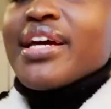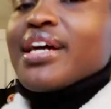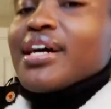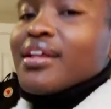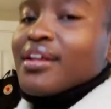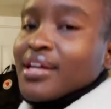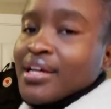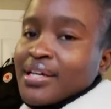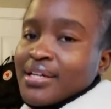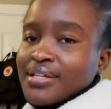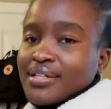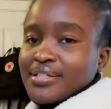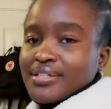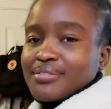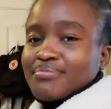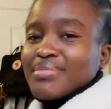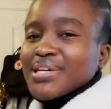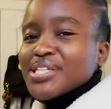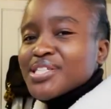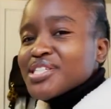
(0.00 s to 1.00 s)
get like
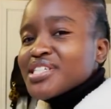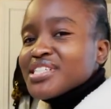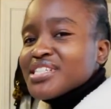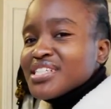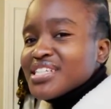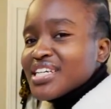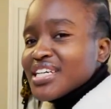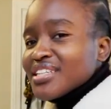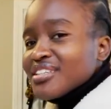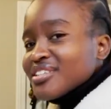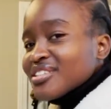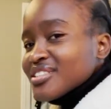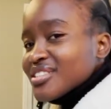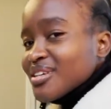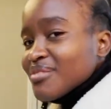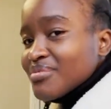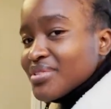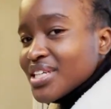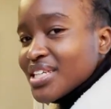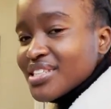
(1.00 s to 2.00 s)
my shit together or
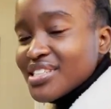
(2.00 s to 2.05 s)
something.